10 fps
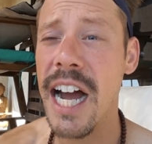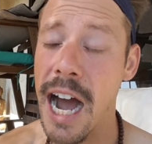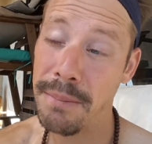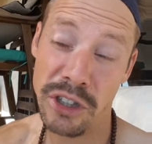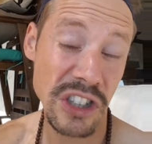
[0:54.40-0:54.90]

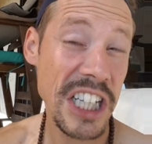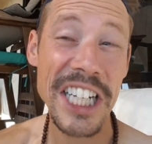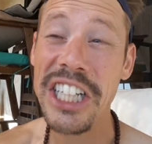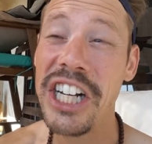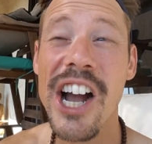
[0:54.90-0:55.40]
I'm just
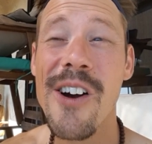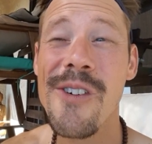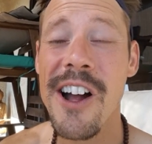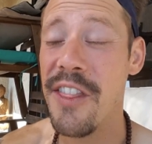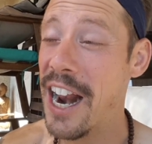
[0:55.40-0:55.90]
letting you
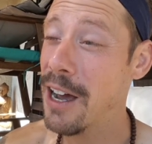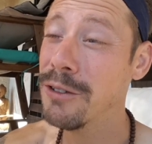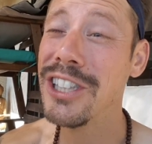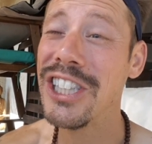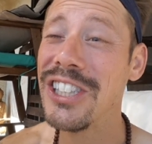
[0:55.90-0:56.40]
know that I
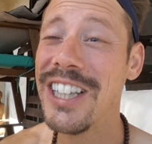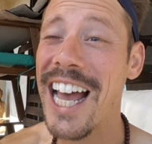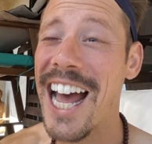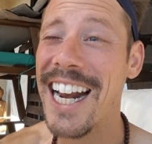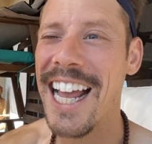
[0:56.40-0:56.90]
wouldn't do
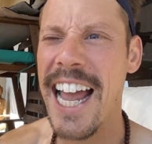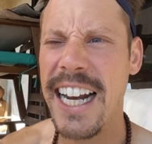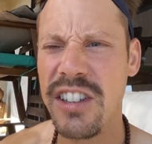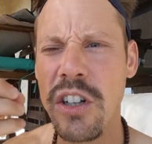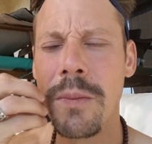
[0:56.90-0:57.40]
that,
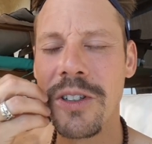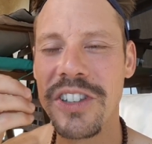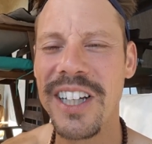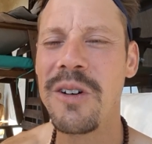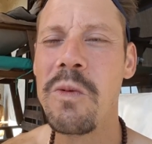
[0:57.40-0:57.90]
and it's
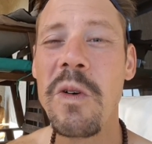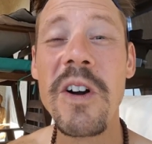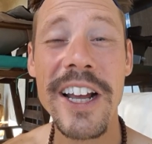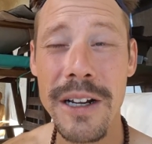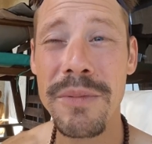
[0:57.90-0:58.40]
almost like a
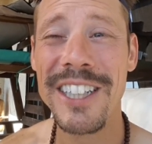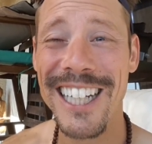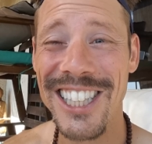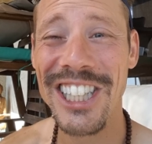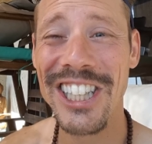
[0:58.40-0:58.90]
warning
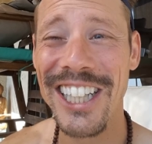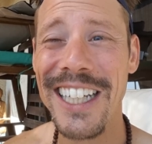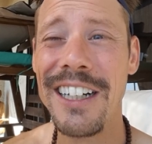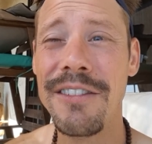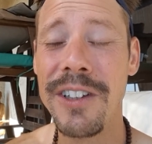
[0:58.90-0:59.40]

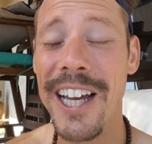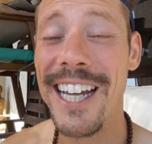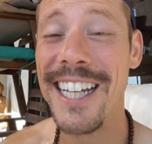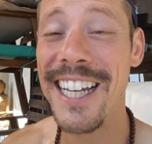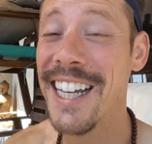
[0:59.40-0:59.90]
potentially of
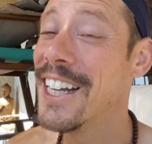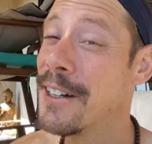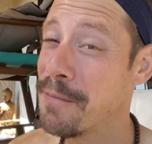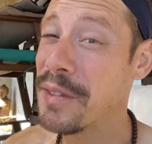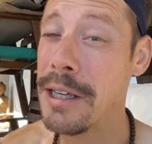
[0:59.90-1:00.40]
like,
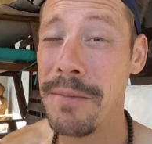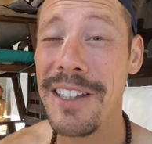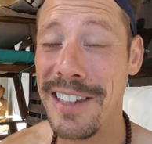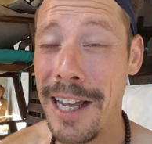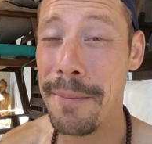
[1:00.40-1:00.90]
keep
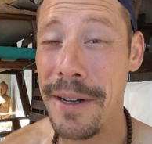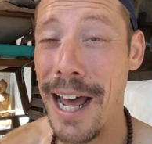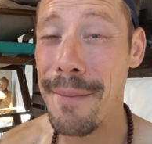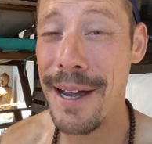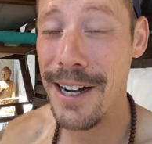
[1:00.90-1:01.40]
this up
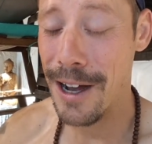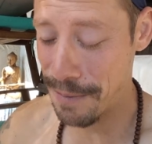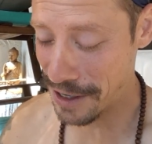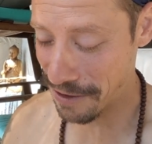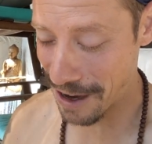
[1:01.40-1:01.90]
and I might
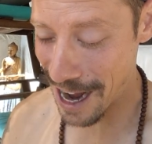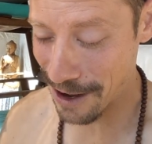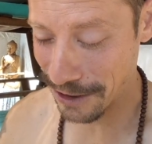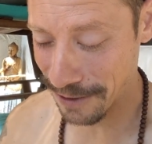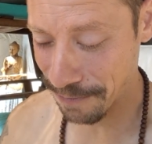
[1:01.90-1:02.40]
not be
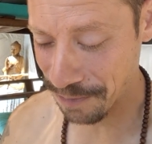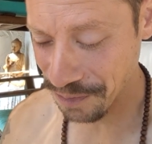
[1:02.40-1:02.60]
around.